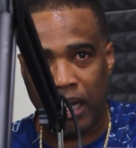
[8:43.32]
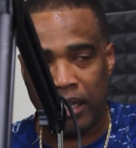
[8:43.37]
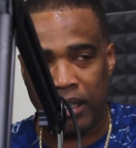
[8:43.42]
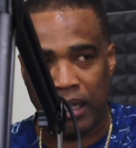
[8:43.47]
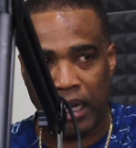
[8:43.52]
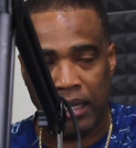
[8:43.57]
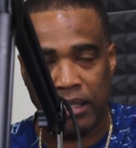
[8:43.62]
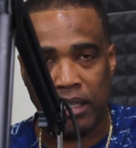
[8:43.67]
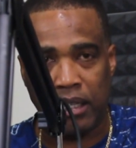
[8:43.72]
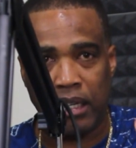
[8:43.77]
in
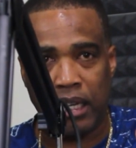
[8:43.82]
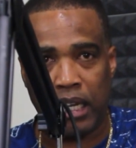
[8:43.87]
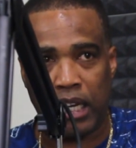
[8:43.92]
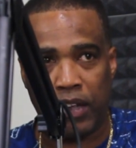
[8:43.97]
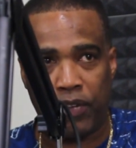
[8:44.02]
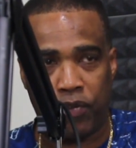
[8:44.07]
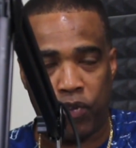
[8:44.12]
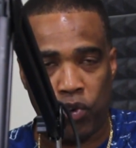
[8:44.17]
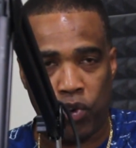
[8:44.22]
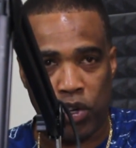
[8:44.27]

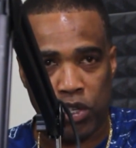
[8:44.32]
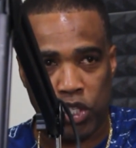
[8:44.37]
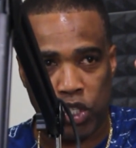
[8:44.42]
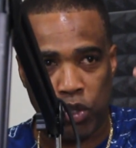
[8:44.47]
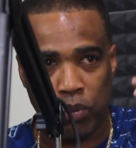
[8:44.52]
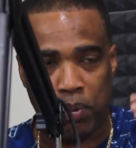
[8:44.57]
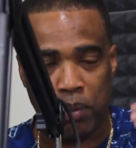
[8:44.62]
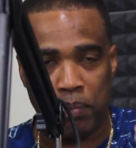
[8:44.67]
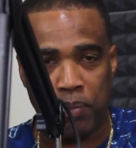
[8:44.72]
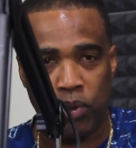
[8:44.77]
1984,
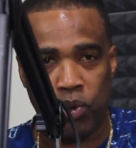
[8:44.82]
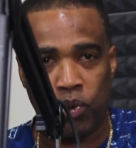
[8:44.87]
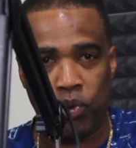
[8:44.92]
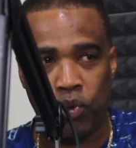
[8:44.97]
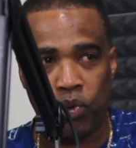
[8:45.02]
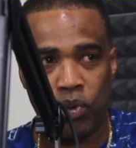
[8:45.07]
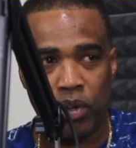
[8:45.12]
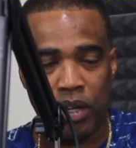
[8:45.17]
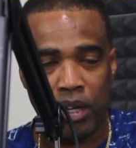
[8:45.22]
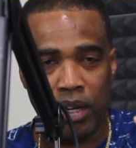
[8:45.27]
Super
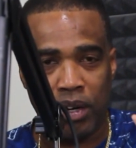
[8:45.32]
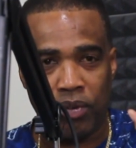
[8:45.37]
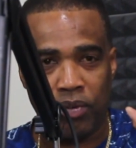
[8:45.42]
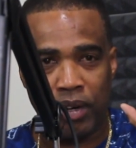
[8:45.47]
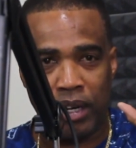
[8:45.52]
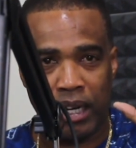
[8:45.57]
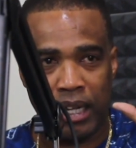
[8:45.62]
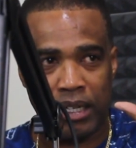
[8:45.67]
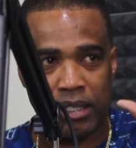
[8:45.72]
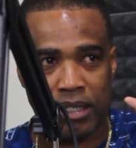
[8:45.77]
Blue
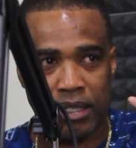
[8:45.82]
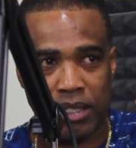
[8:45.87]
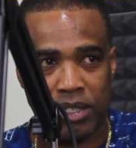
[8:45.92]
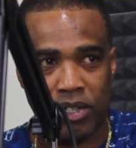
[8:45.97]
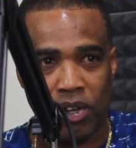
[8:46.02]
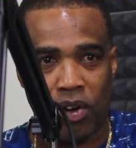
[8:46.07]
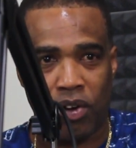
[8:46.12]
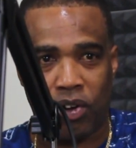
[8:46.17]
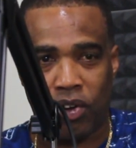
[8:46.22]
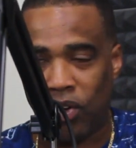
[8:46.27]
released a
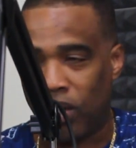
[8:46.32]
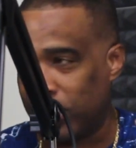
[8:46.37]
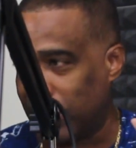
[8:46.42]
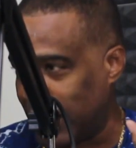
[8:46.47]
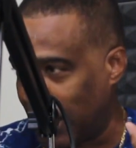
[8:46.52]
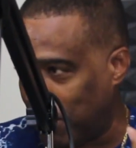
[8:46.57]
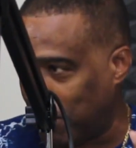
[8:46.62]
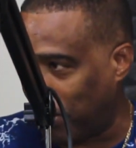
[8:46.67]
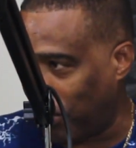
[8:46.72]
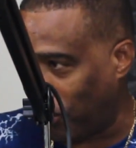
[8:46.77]
song called
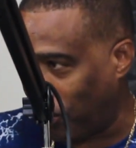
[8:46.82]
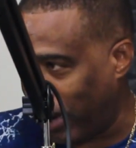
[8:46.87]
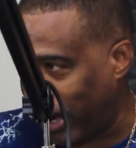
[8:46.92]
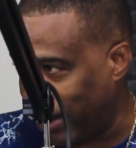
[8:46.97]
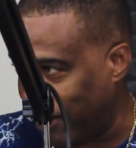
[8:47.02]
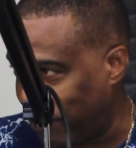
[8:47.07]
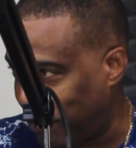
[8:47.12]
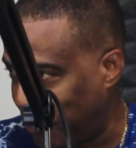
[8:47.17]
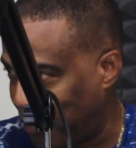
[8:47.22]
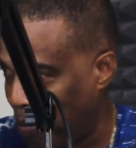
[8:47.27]
Jump and
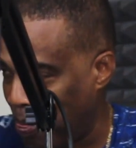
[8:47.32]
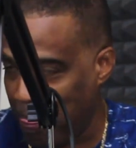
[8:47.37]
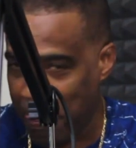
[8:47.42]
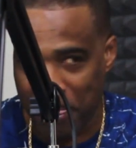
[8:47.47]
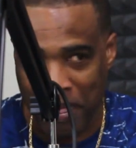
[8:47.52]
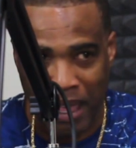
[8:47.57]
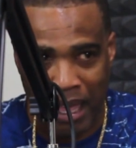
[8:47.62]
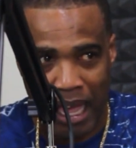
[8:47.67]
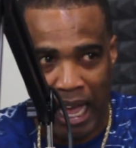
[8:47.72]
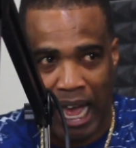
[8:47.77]
Wave.
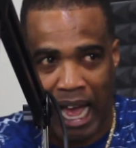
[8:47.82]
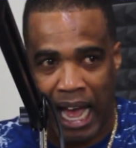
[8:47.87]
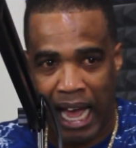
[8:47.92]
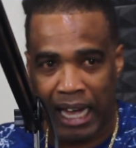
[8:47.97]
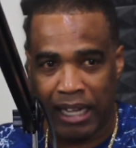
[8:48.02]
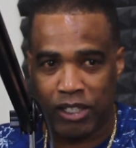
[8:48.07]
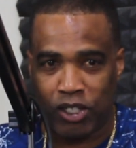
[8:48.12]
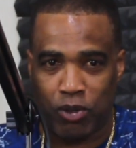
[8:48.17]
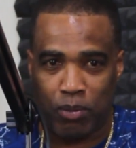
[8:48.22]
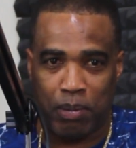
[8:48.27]
Mm-hmm.
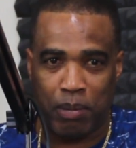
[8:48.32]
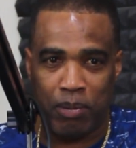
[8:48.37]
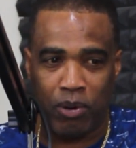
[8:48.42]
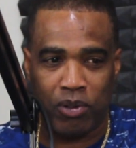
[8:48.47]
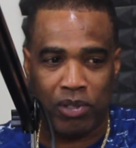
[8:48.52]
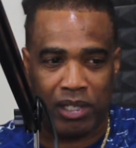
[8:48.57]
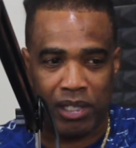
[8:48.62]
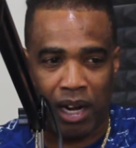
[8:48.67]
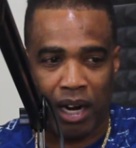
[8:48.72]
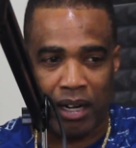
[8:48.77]
And Super
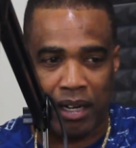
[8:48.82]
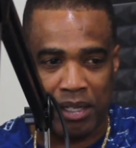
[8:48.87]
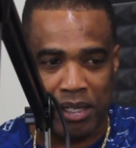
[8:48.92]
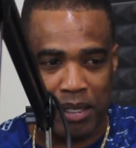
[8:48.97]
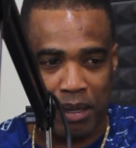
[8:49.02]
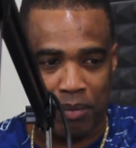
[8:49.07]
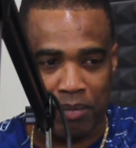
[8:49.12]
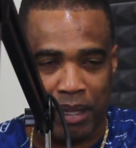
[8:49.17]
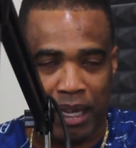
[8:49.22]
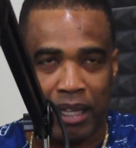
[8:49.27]
Blue started
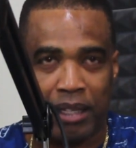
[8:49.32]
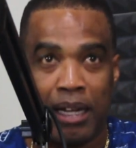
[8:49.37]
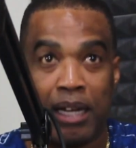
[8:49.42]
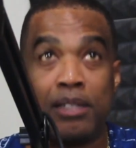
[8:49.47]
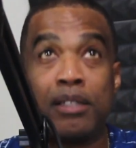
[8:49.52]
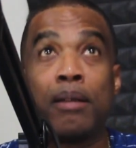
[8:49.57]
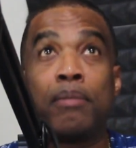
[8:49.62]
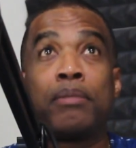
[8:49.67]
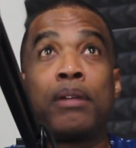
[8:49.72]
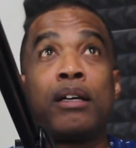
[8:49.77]
something
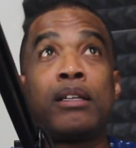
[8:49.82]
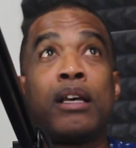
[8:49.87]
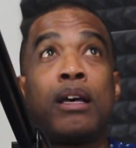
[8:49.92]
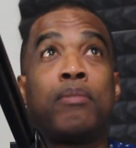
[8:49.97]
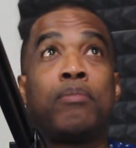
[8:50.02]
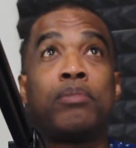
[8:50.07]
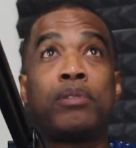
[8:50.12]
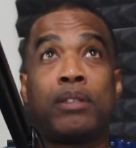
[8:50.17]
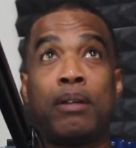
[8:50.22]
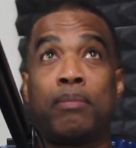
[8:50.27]
that sometimes
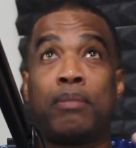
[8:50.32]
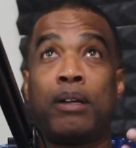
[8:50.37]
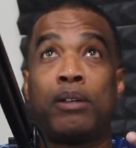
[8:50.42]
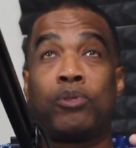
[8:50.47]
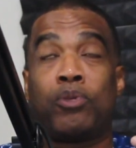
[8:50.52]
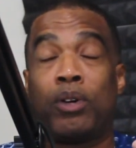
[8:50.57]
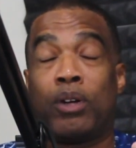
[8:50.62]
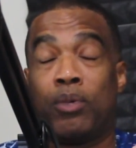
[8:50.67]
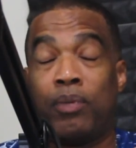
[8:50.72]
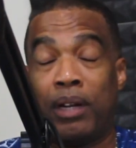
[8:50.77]
I
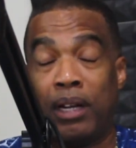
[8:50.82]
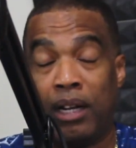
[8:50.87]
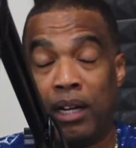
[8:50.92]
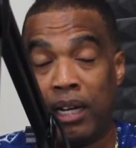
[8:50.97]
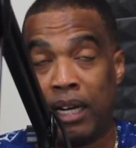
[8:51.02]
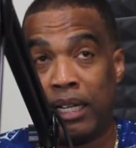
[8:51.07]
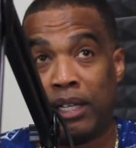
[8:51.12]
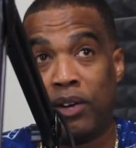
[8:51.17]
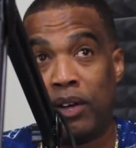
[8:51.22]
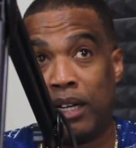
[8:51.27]
sometimes wonder when he
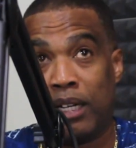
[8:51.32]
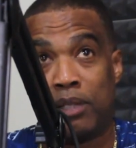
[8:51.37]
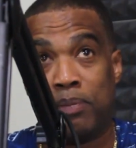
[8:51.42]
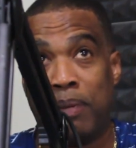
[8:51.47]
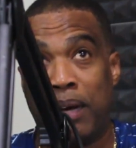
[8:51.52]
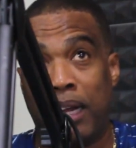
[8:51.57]
lies down in his